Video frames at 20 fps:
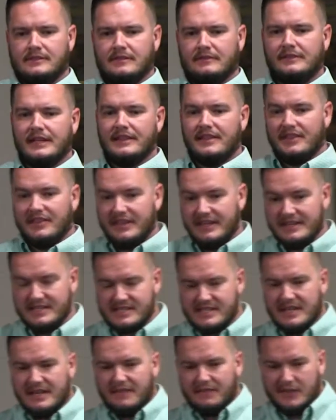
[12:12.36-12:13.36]
That
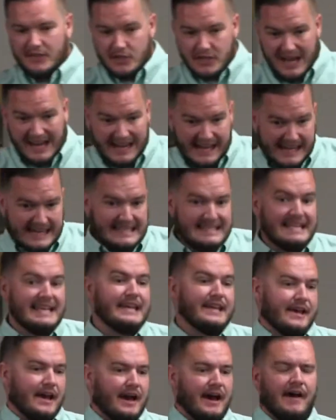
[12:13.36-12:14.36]
this
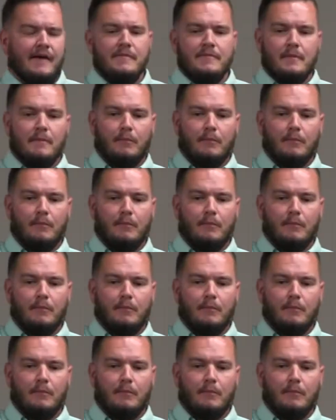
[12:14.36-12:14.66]
idea,